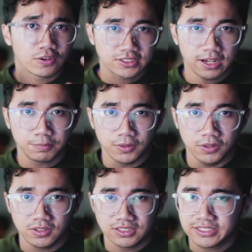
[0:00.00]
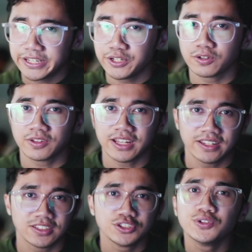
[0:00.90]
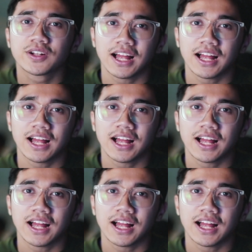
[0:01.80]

example, say you learned that this new